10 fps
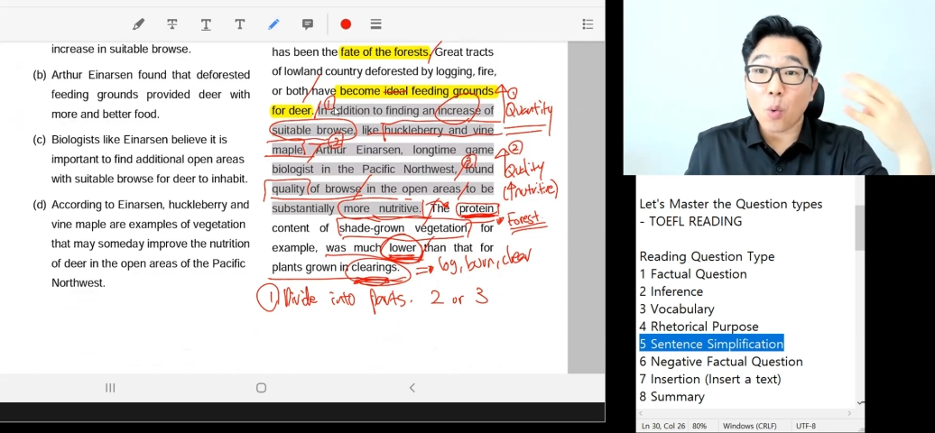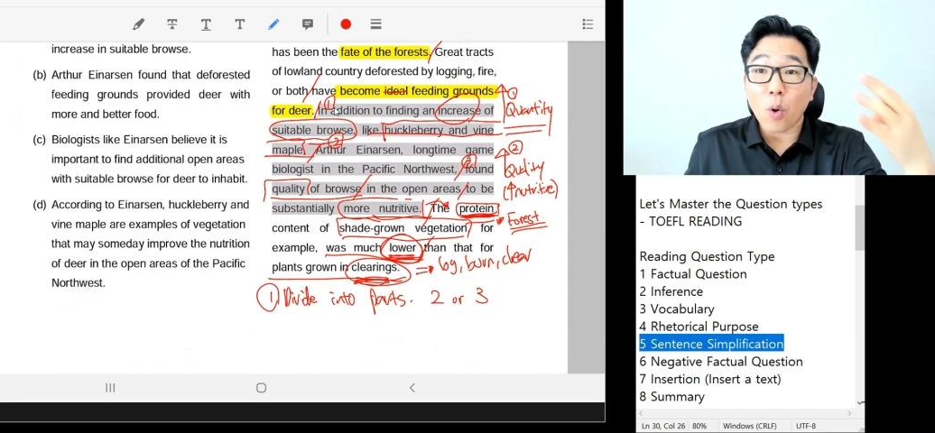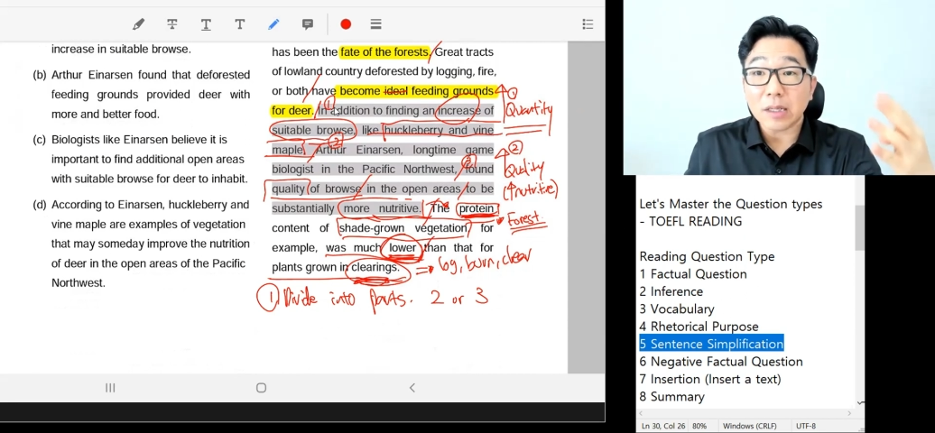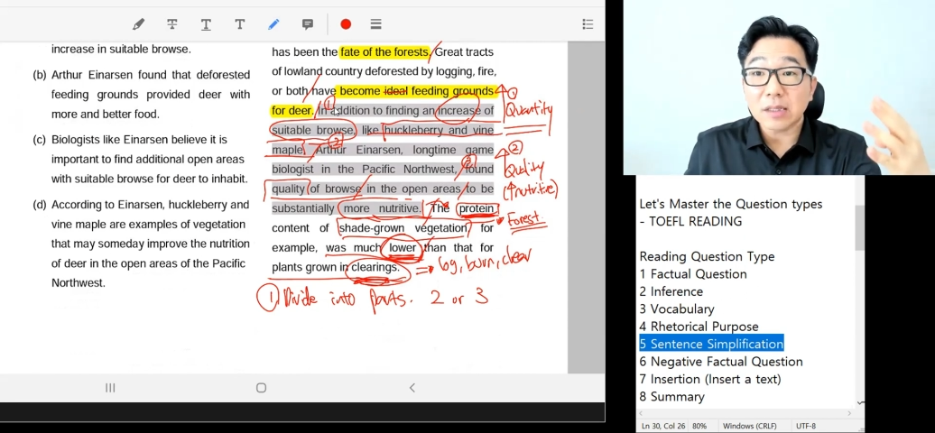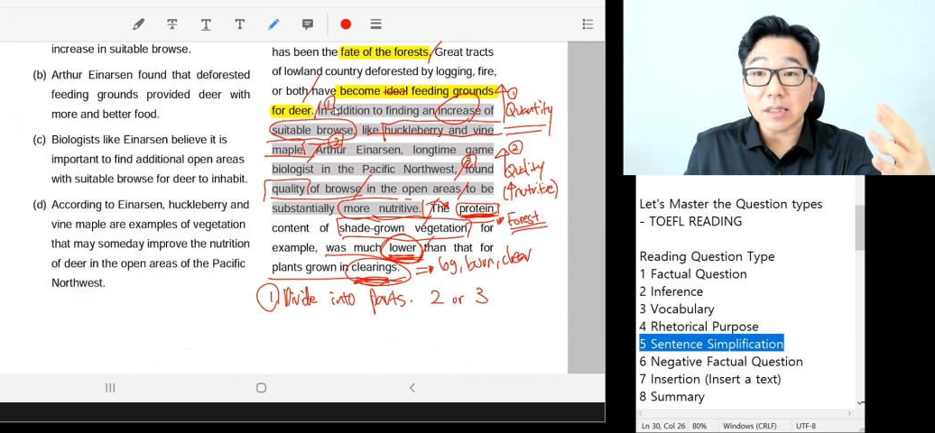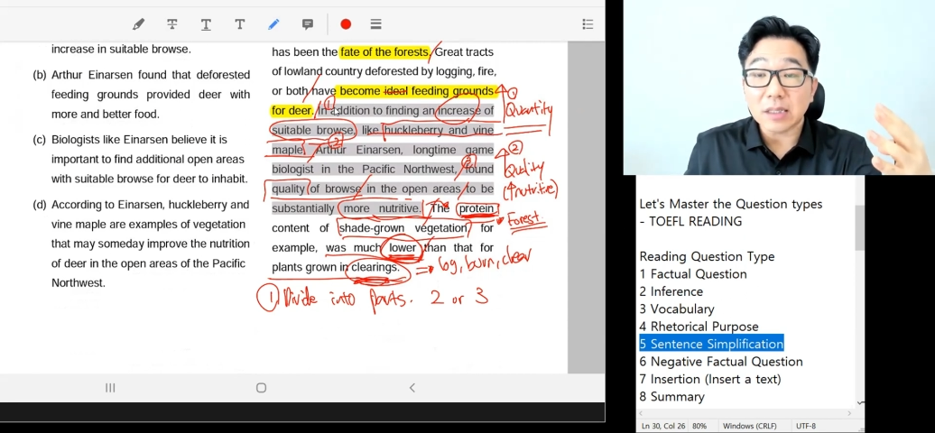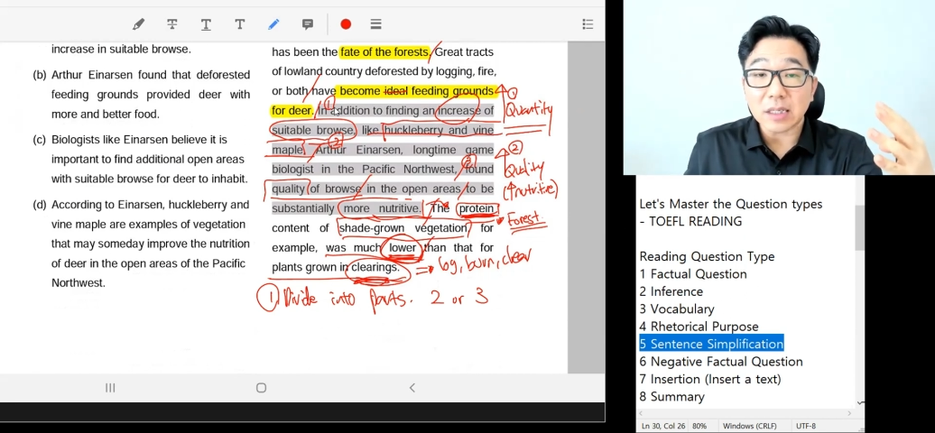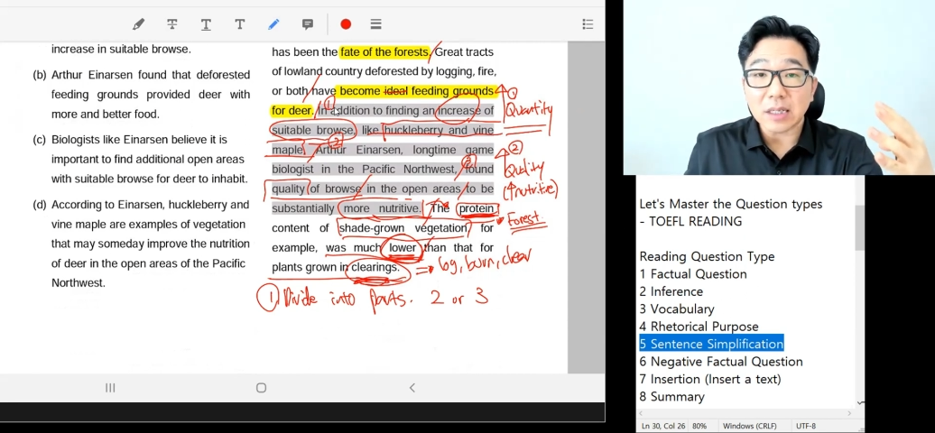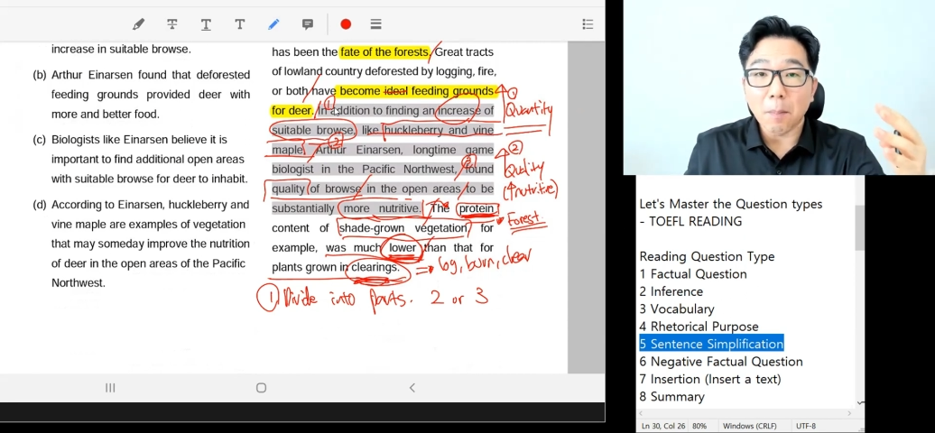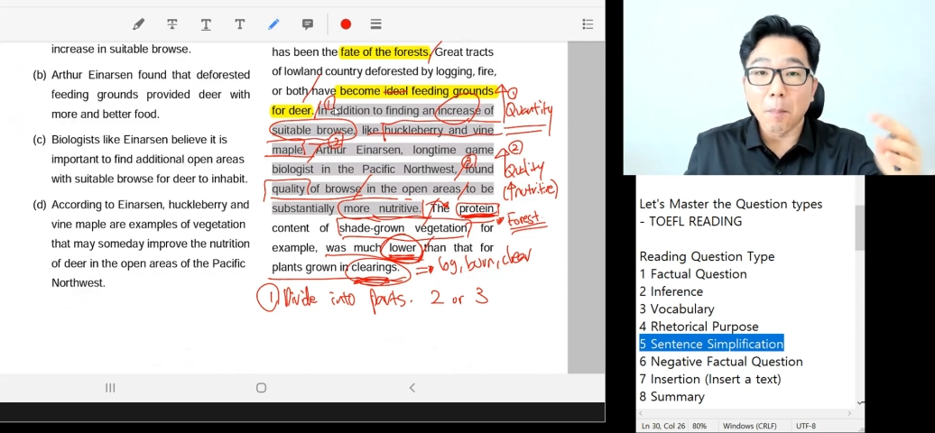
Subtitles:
quantity,